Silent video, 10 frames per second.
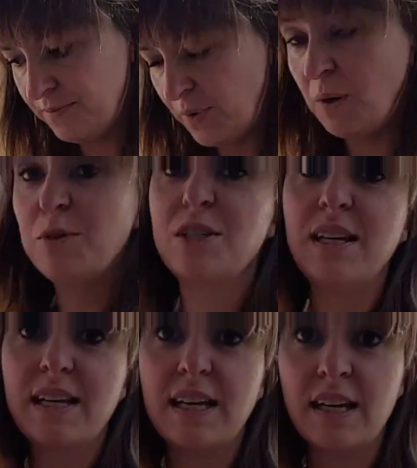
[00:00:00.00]
No, I'm just
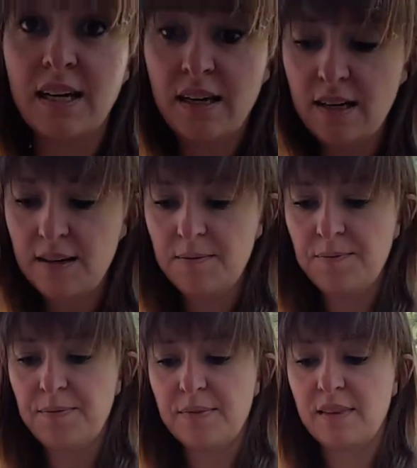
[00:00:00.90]
thinking,
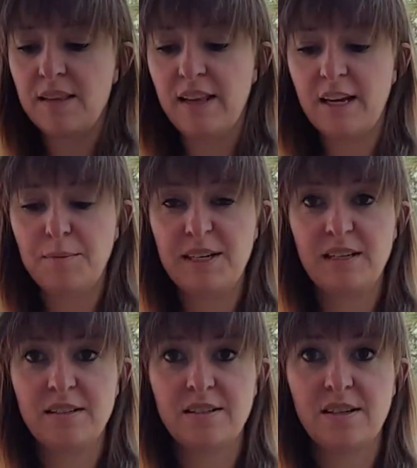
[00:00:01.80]
the leca
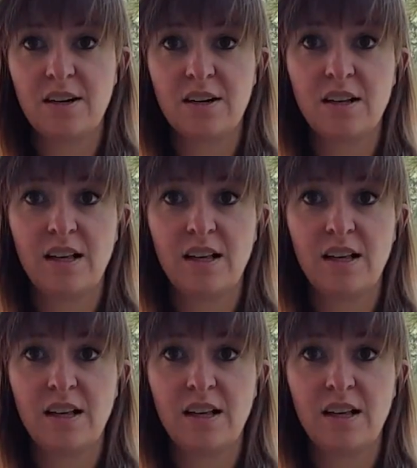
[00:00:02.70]
beads are going to